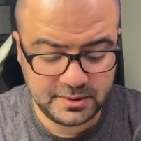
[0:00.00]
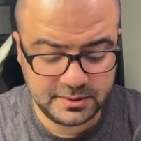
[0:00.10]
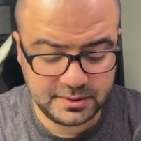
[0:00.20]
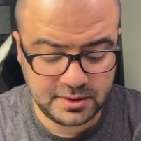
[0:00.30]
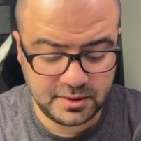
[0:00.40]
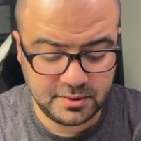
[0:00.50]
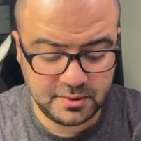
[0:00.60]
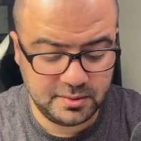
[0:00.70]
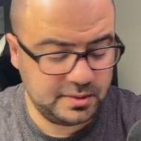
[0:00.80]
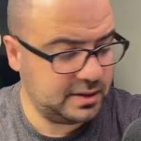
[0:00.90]

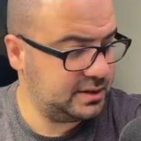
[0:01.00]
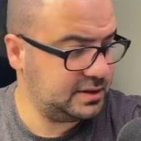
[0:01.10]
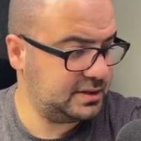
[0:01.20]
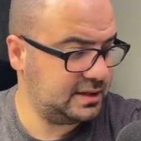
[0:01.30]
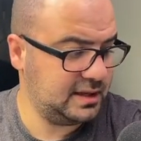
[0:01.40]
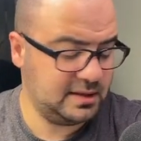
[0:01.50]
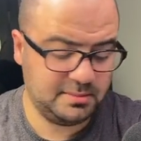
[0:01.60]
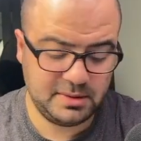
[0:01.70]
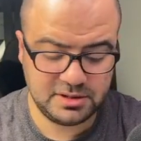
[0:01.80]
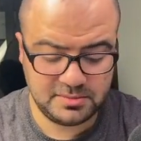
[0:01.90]
So I just take the
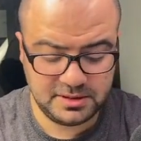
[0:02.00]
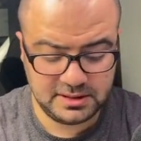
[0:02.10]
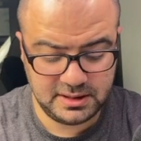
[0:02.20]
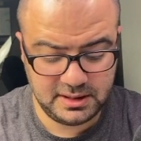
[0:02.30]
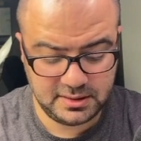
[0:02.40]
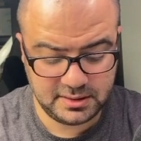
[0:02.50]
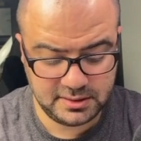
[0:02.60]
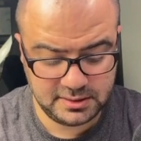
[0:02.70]
measurement here,